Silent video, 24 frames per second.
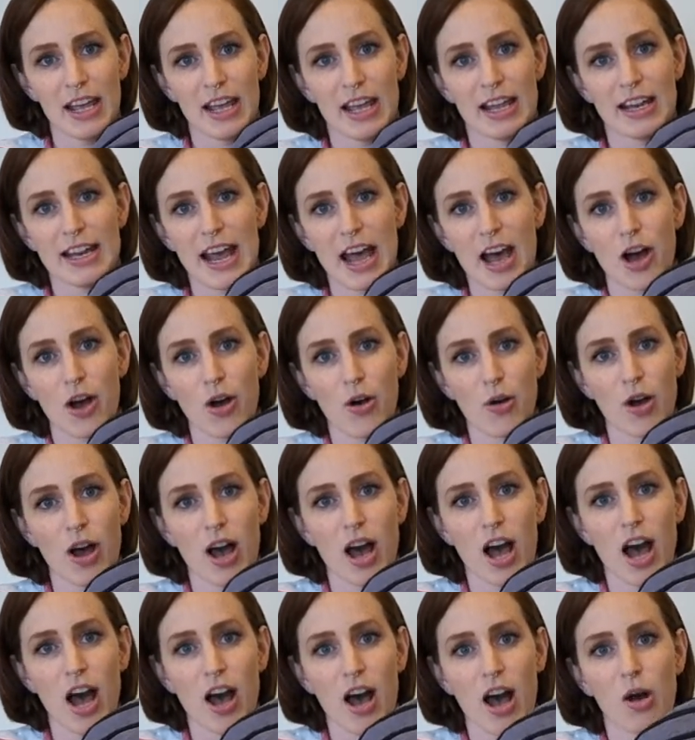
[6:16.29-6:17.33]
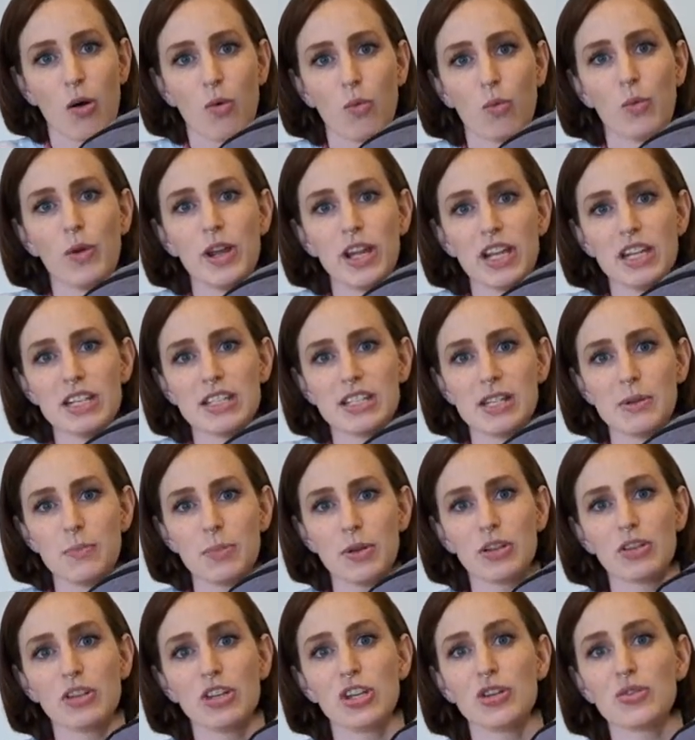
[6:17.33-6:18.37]
Now, we
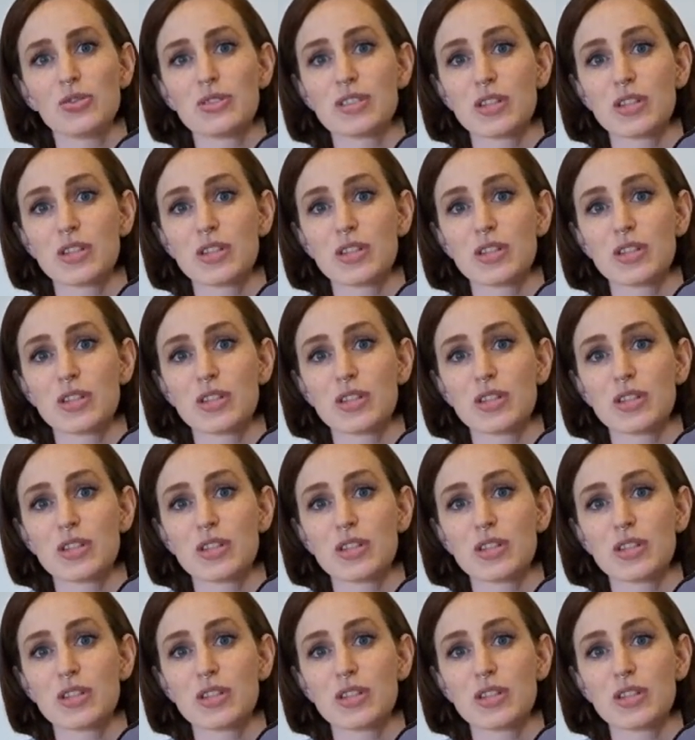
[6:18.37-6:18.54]
typically use